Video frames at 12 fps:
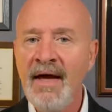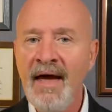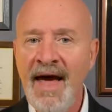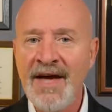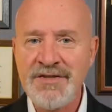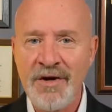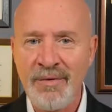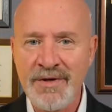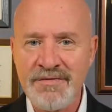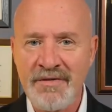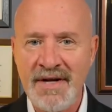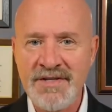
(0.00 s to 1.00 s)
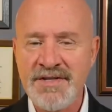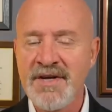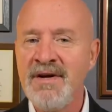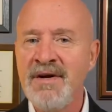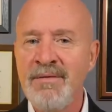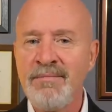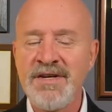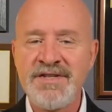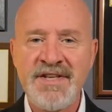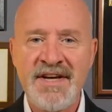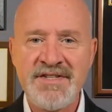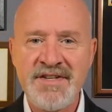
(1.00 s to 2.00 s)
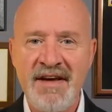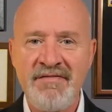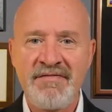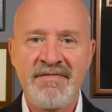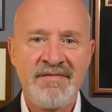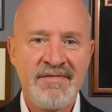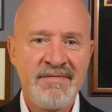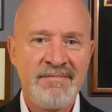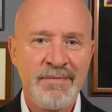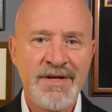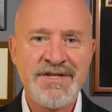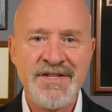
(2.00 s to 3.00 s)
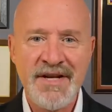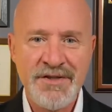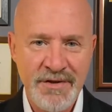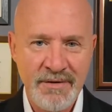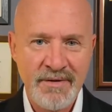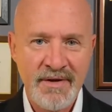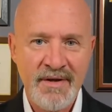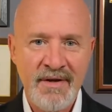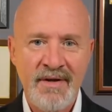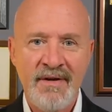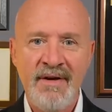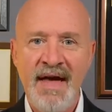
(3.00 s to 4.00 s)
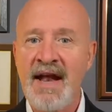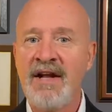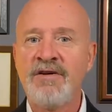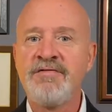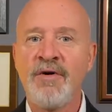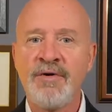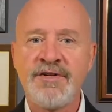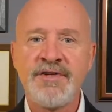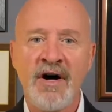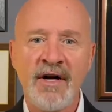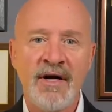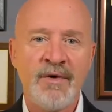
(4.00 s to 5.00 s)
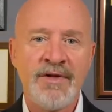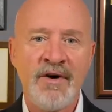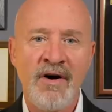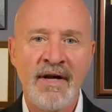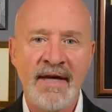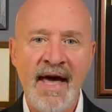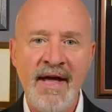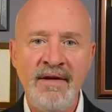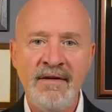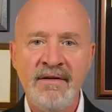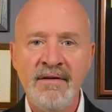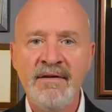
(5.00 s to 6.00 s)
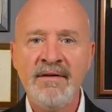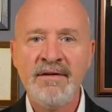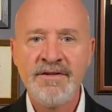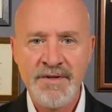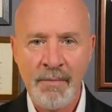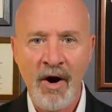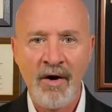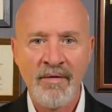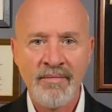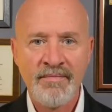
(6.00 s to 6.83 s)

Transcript: As always, friends, please stay safe, please stay tuned, and I look forward to talking with you all again tomorrow.